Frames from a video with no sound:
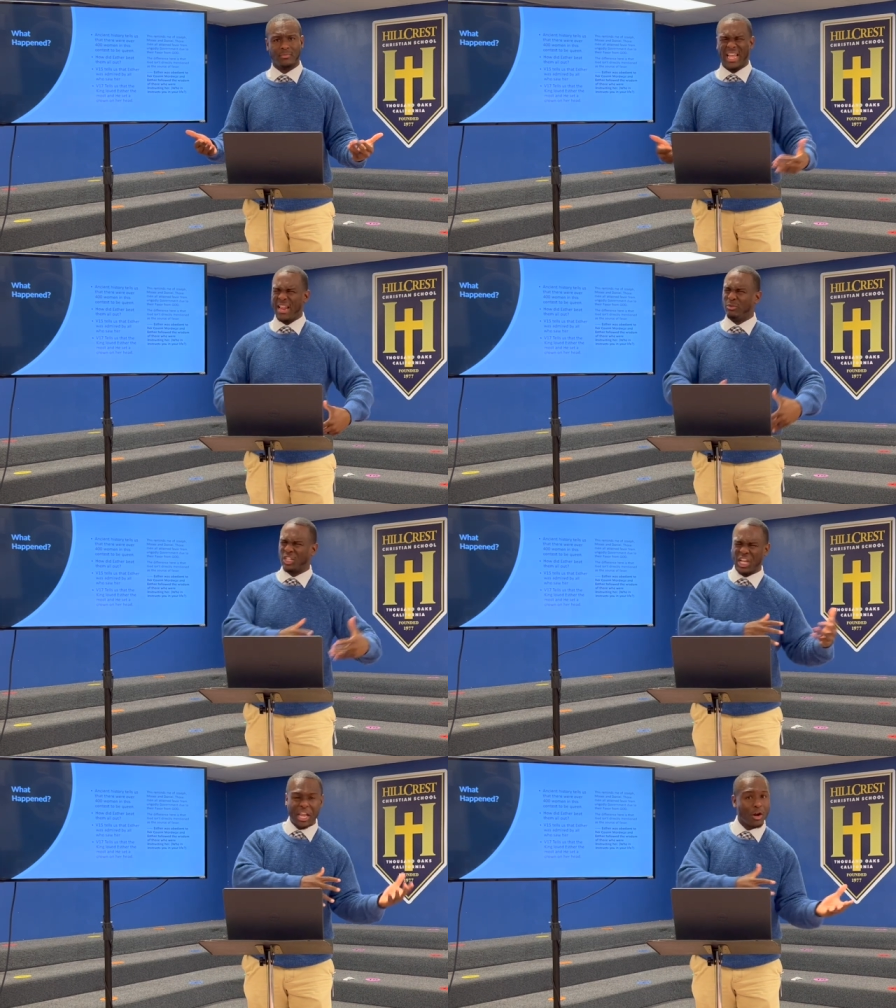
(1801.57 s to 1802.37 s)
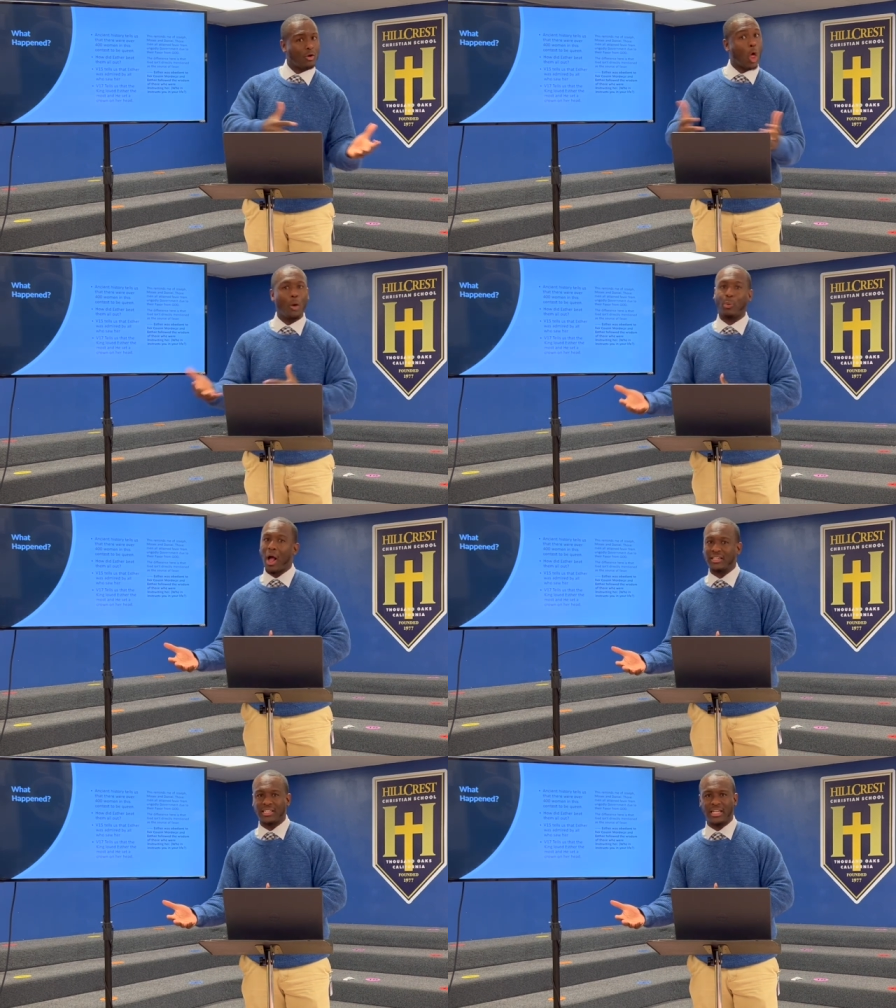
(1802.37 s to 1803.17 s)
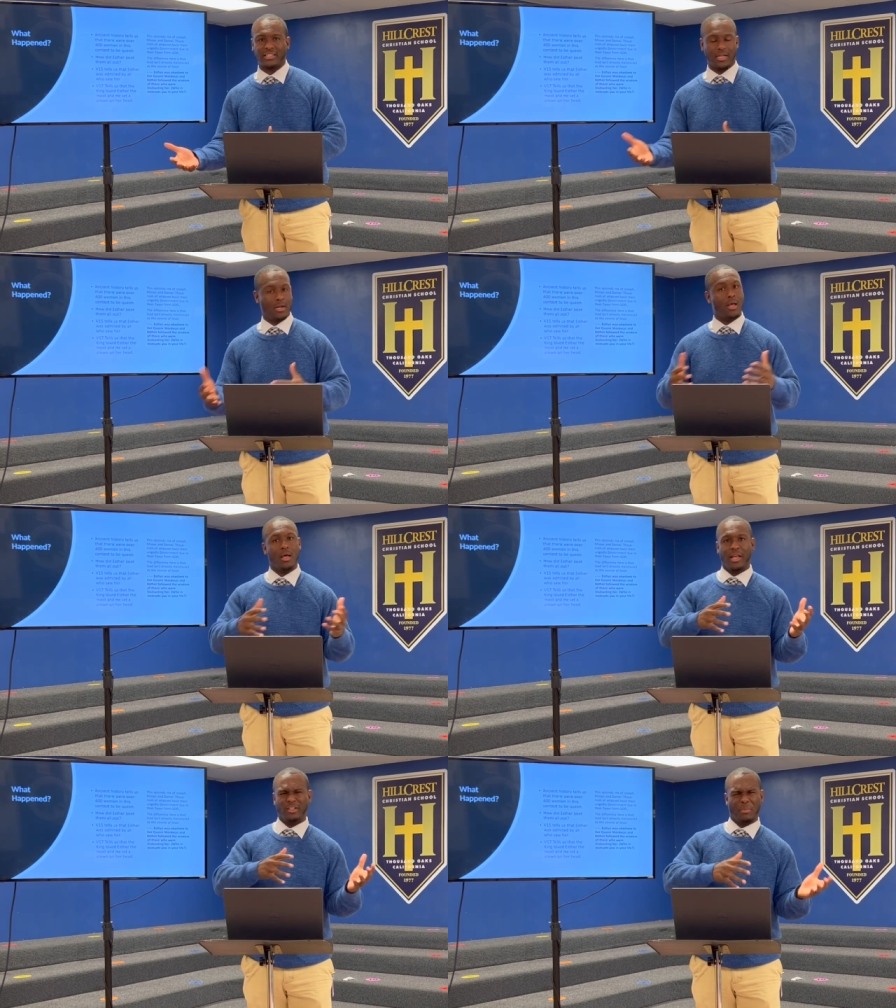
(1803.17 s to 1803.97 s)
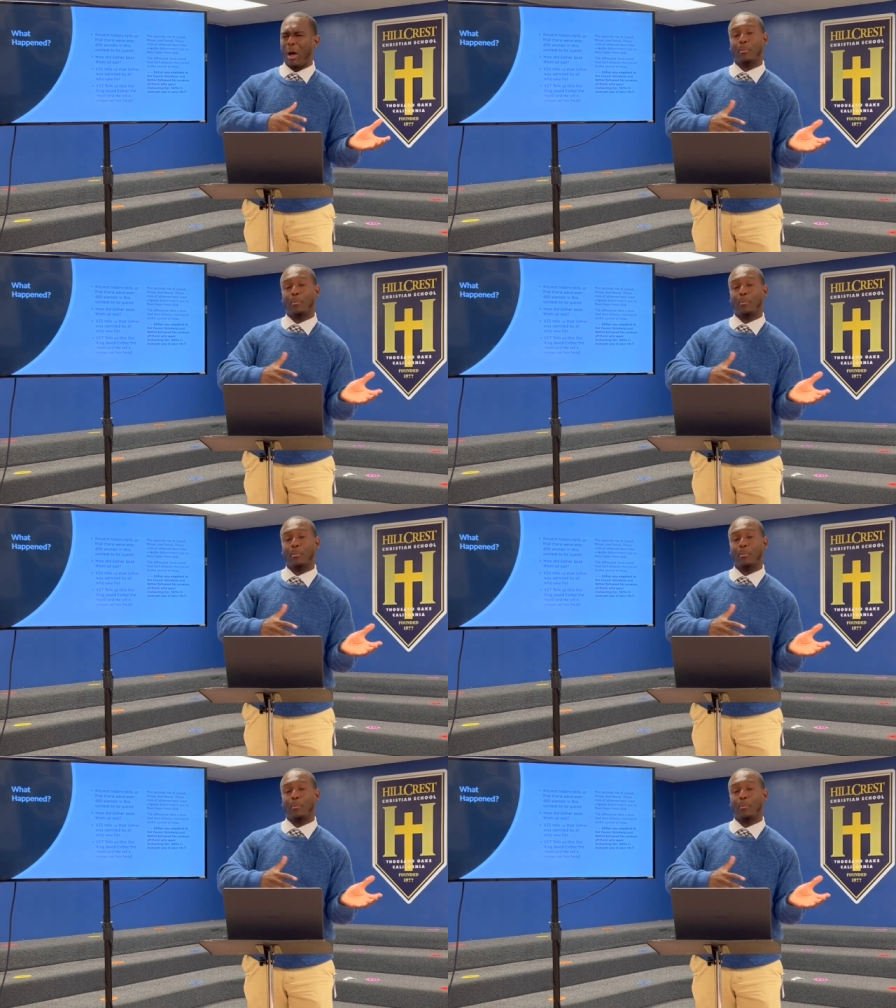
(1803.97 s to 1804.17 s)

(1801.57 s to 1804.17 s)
And it was a year-long process, and it was about